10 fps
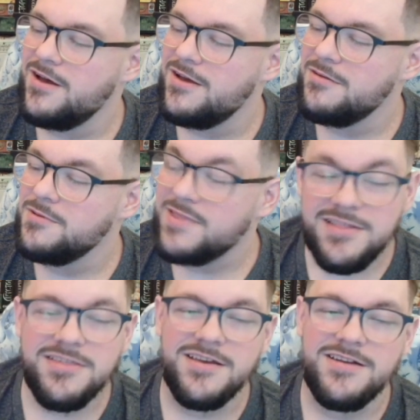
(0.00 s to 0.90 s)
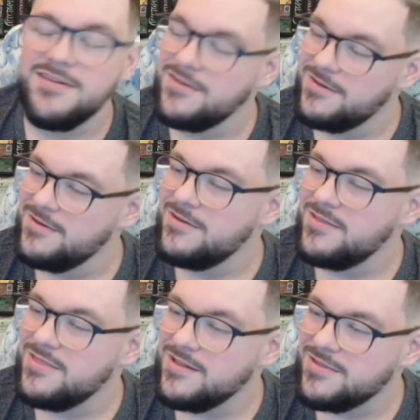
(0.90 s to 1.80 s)
With that said,
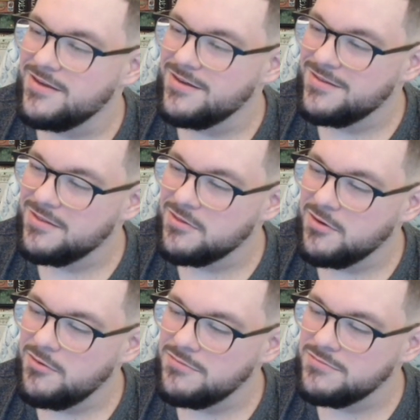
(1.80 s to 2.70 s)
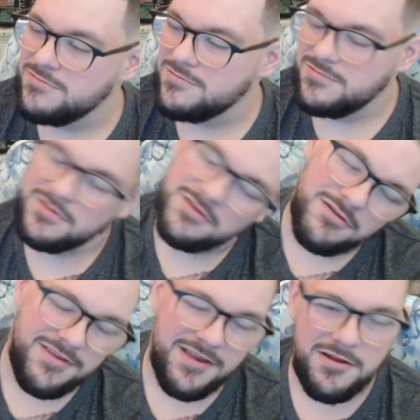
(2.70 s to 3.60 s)
let's go
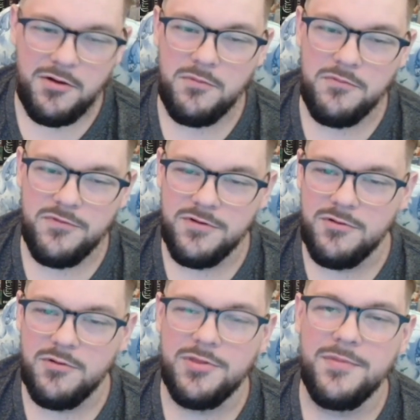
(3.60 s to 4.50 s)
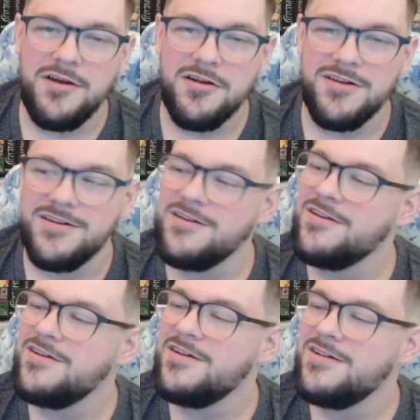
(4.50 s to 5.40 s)
take it home for North America.
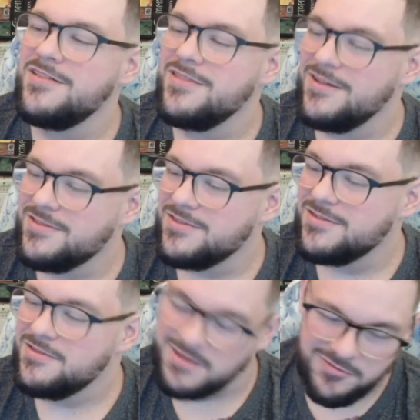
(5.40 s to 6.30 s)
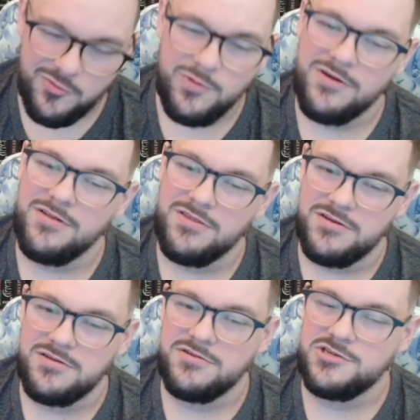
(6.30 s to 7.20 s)
Let's get to Worlds and
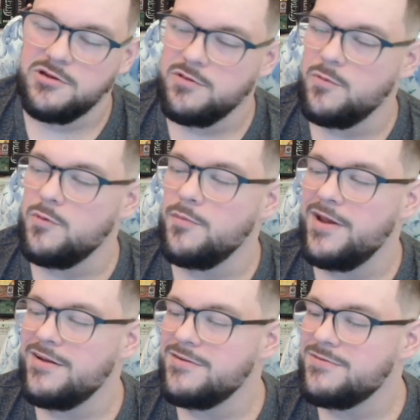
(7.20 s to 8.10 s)
show them what we're made of.